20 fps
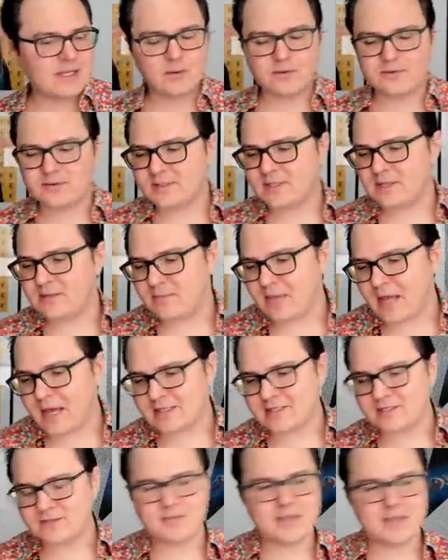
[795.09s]
You know, we've seen
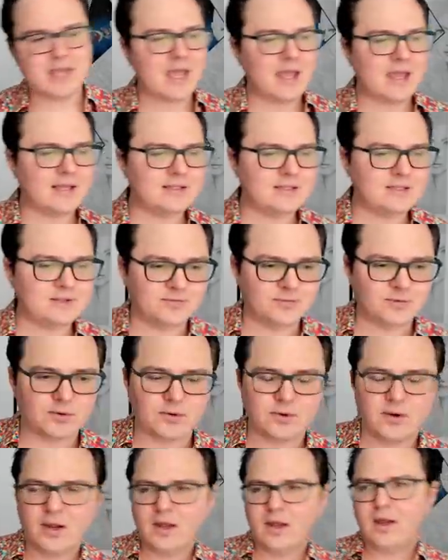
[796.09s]
massive gains
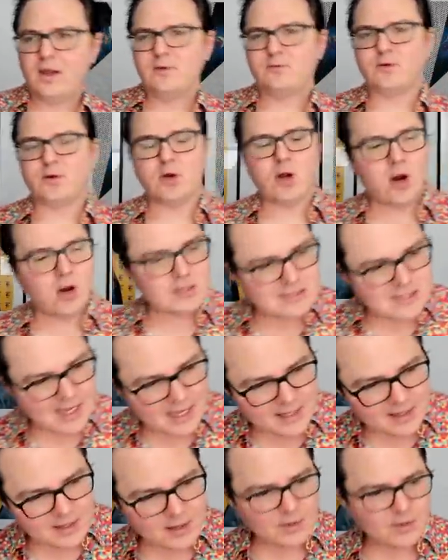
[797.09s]
for
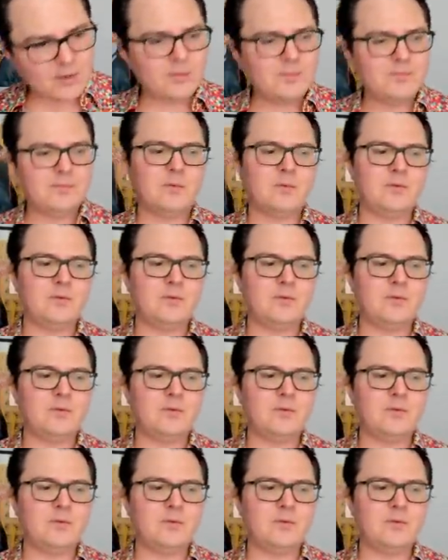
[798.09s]
Cardano.